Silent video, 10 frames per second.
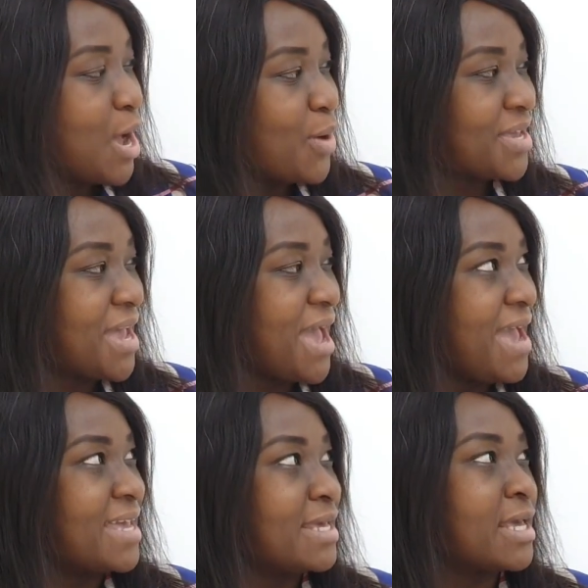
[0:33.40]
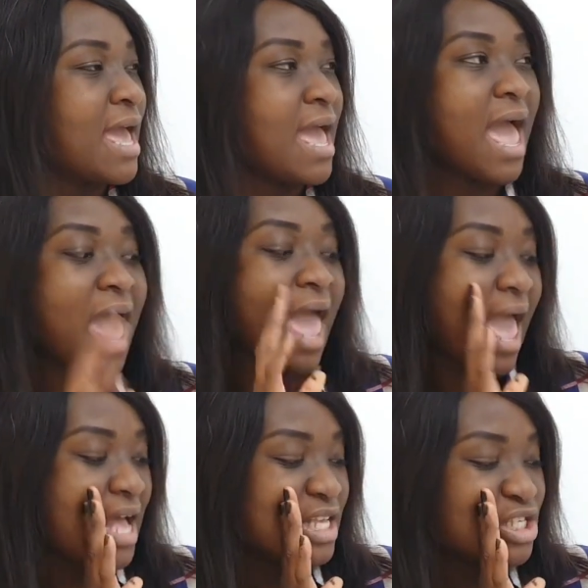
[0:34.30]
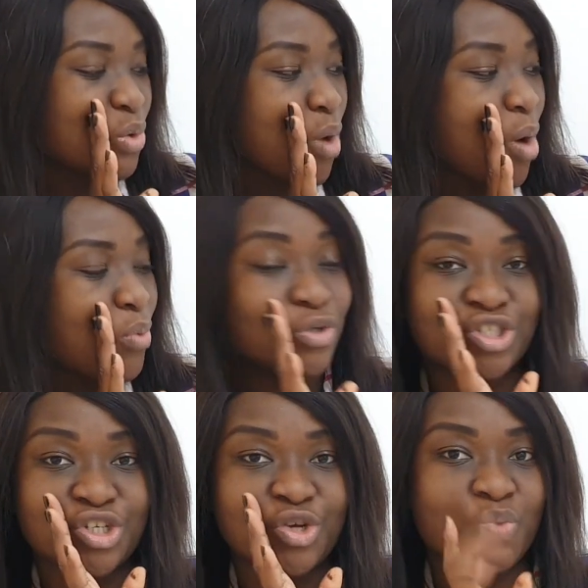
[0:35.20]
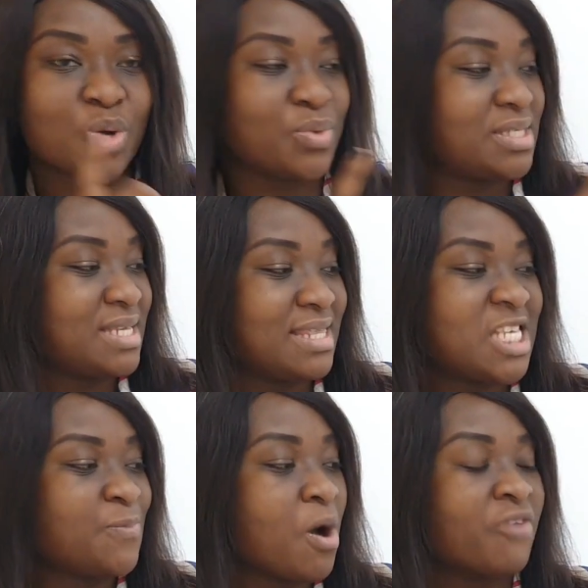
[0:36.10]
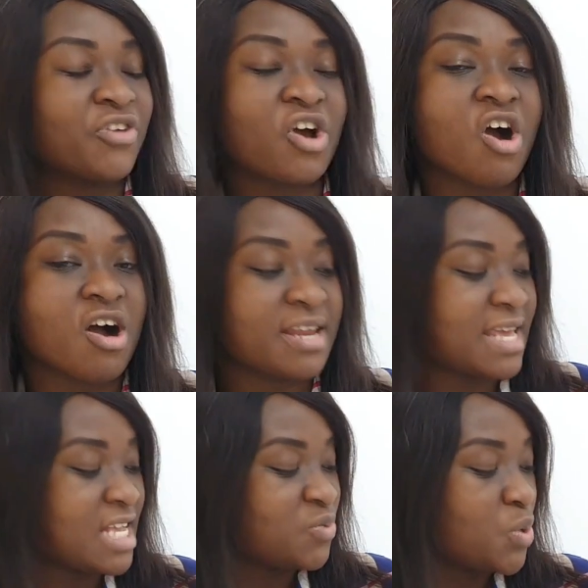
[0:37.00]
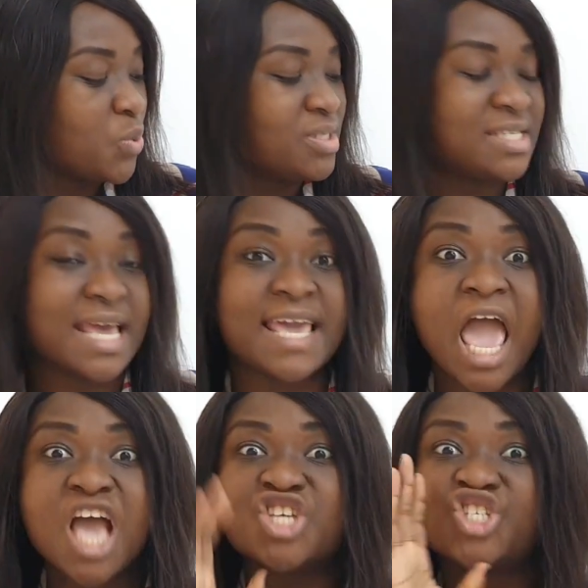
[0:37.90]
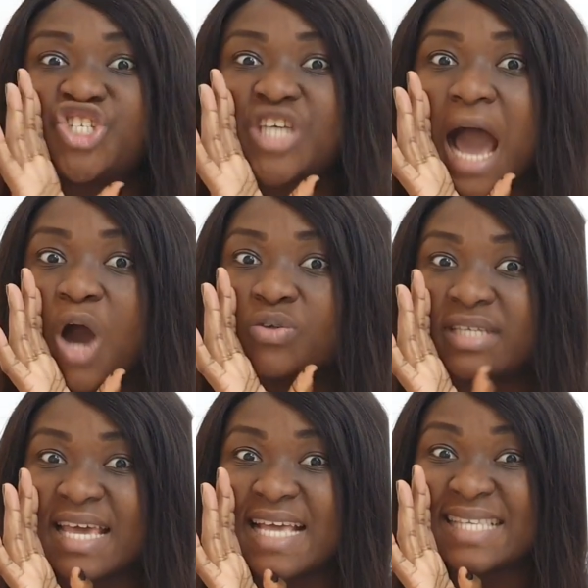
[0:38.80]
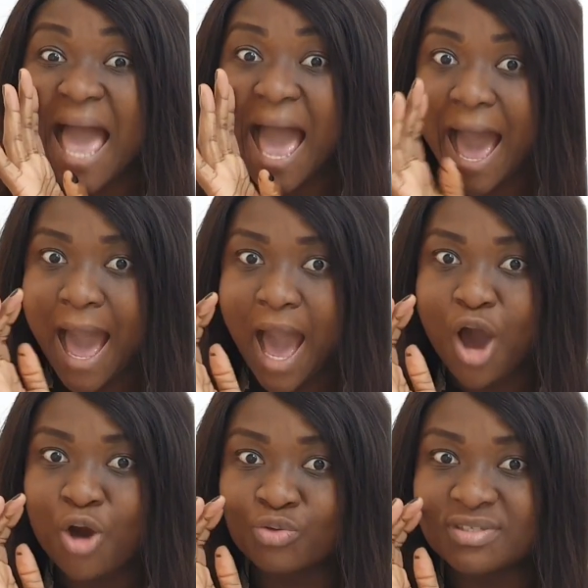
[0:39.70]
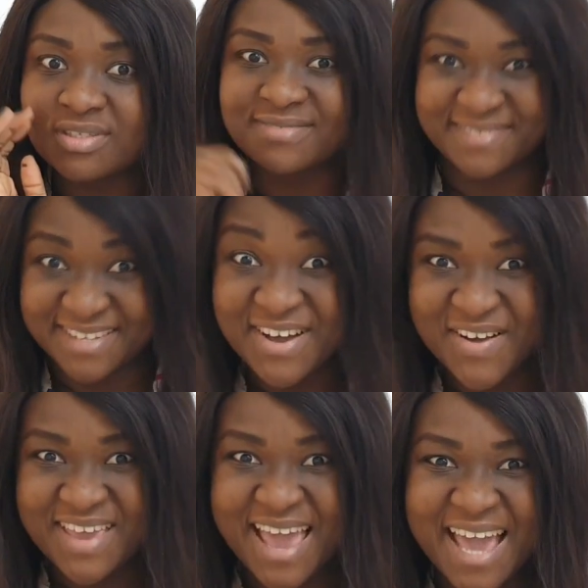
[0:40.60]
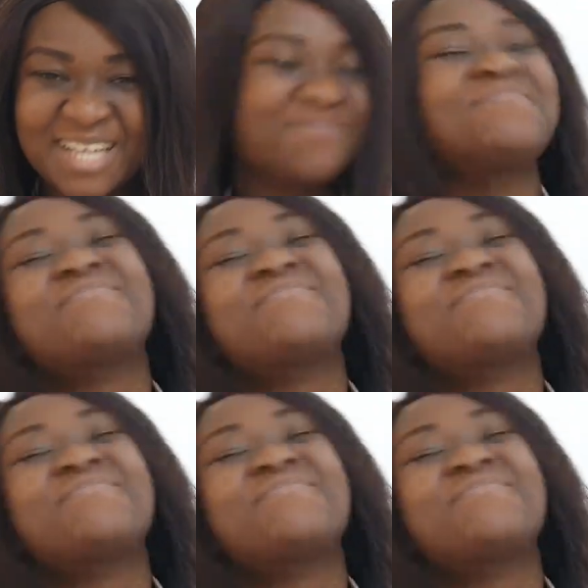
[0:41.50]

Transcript: Okay. So what we'll do when we see this part of the card is we would say, shout it out. Okay?